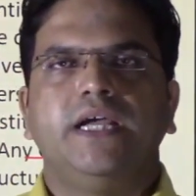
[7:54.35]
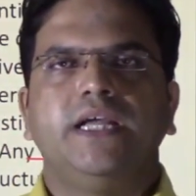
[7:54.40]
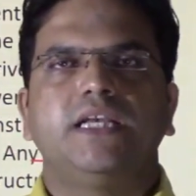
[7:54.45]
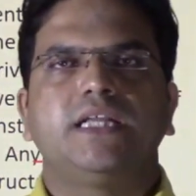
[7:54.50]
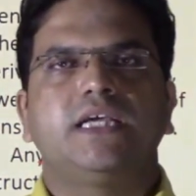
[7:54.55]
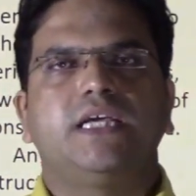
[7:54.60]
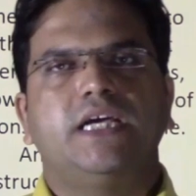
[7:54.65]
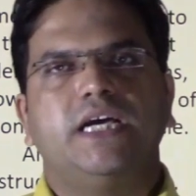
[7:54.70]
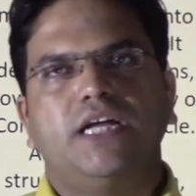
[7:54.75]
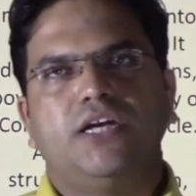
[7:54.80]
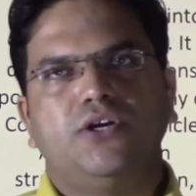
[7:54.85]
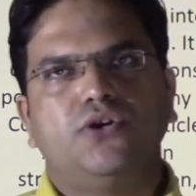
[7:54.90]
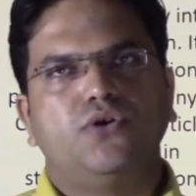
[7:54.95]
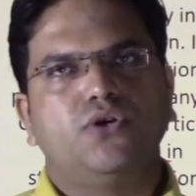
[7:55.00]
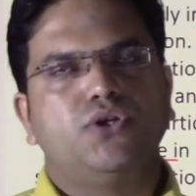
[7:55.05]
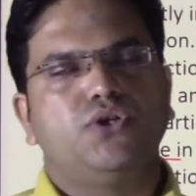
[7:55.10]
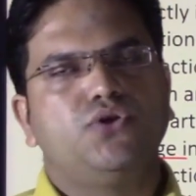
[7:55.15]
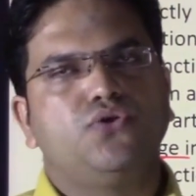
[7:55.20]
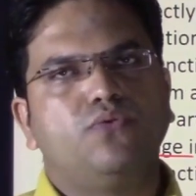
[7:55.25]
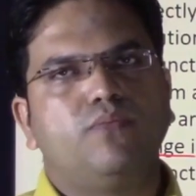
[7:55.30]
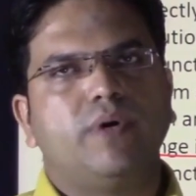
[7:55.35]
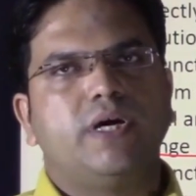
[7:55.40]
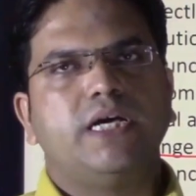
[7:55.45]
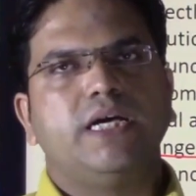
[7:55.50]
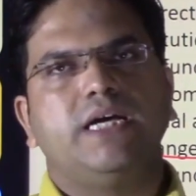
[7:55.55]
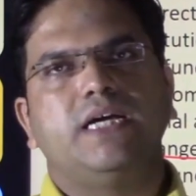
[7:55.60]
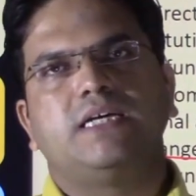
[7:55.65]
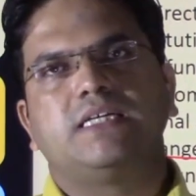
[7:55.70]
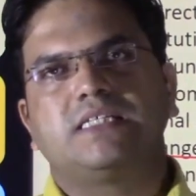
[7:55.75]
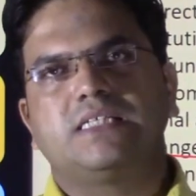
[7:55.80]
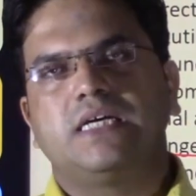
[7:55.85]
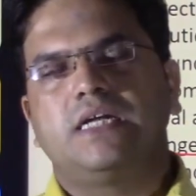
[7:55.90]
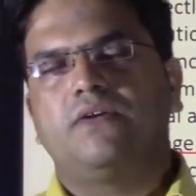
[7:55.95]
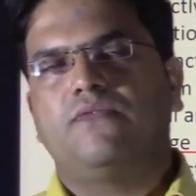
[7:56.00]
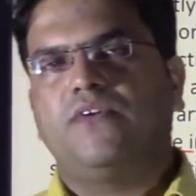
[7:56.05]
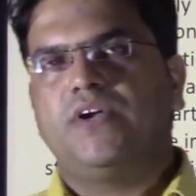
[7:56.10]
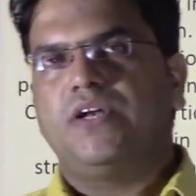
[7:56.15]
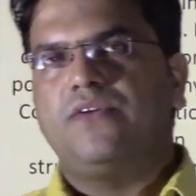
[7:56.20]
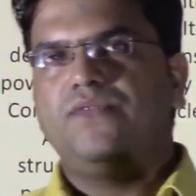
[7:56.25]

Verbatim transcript: it cannot do by itself.